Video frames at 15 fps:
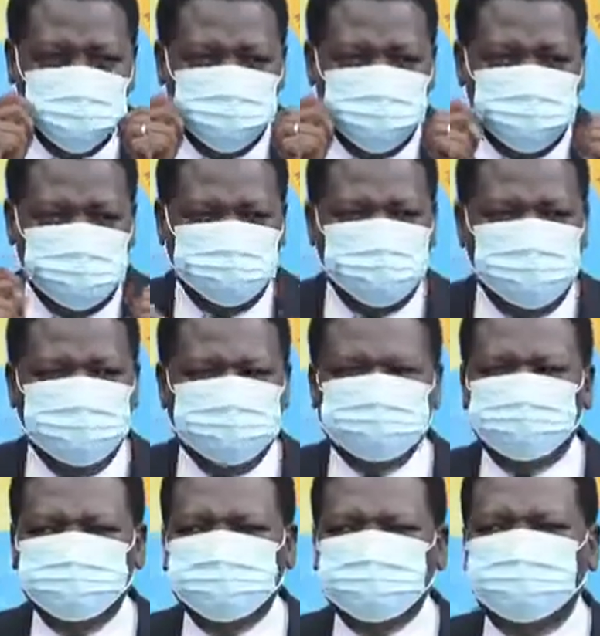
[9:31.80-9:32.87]
And
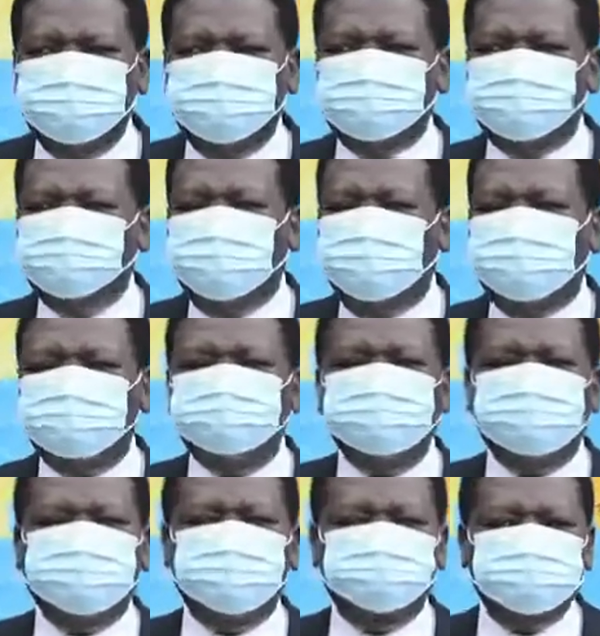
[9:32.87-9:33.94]
mine today is to urge
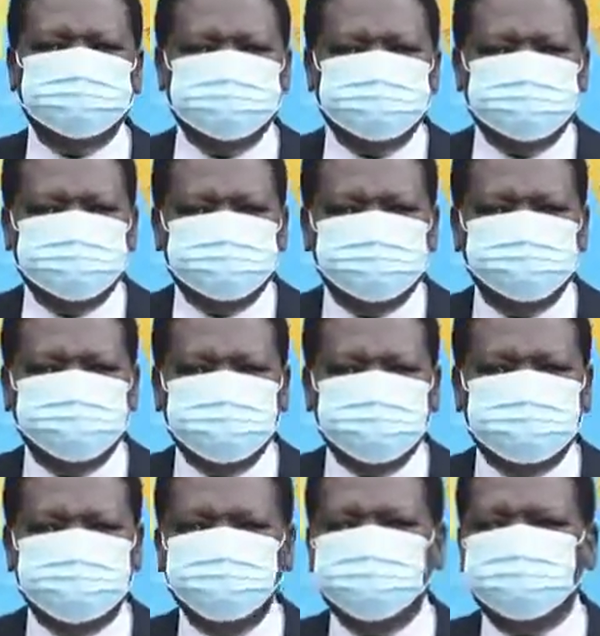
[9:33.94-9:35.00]
the counties
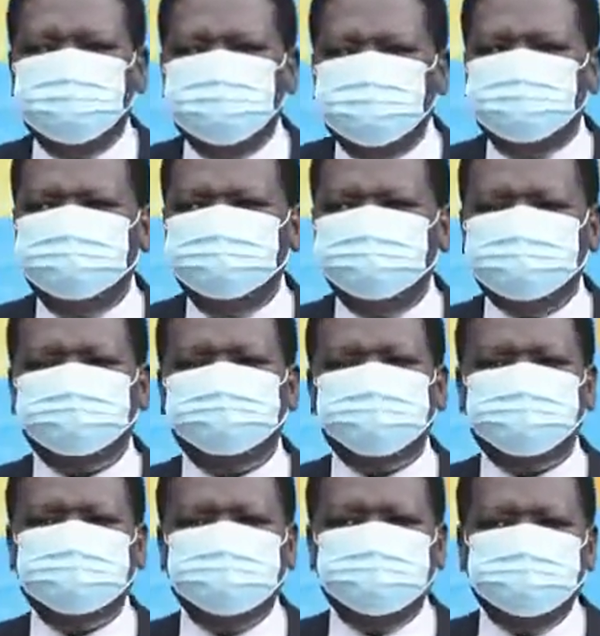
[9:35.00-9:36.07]
to heed those
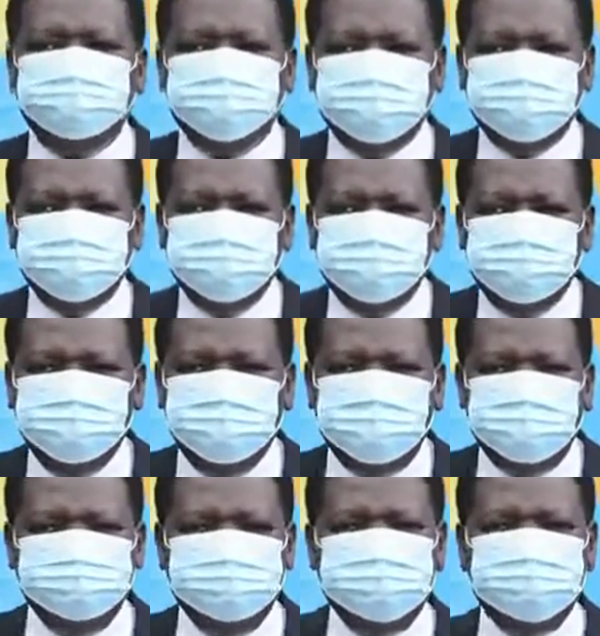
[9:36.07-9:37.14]
protocols.
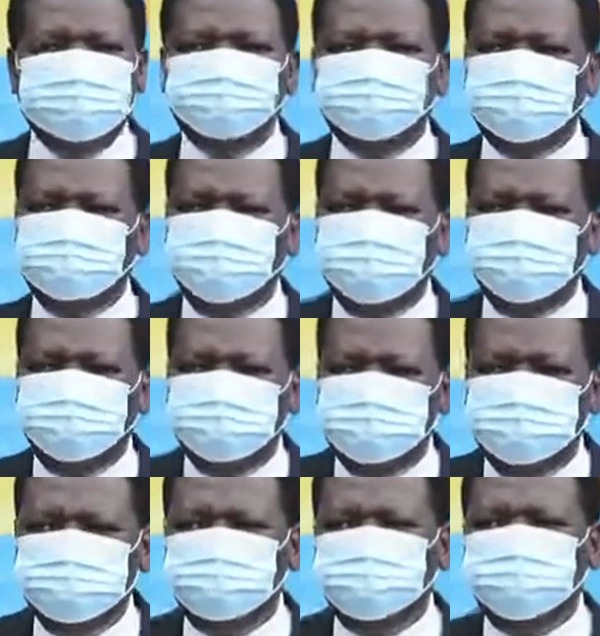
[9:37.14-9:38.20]
Even as we bring
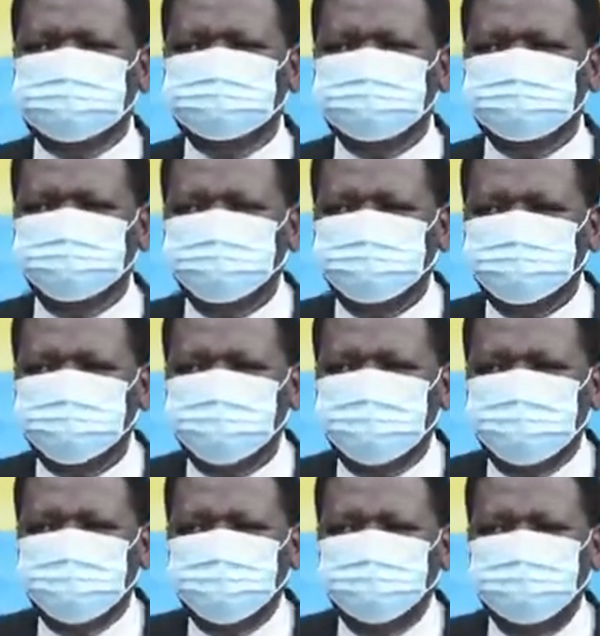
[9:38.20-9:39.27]
food to them,
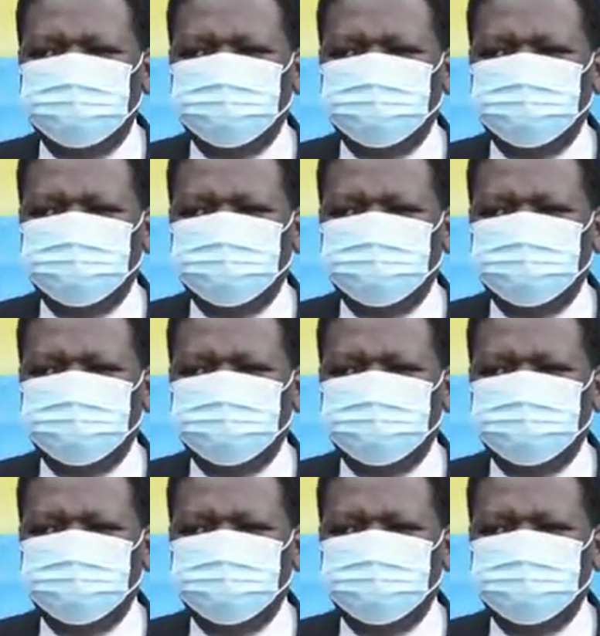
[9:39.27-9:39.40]
we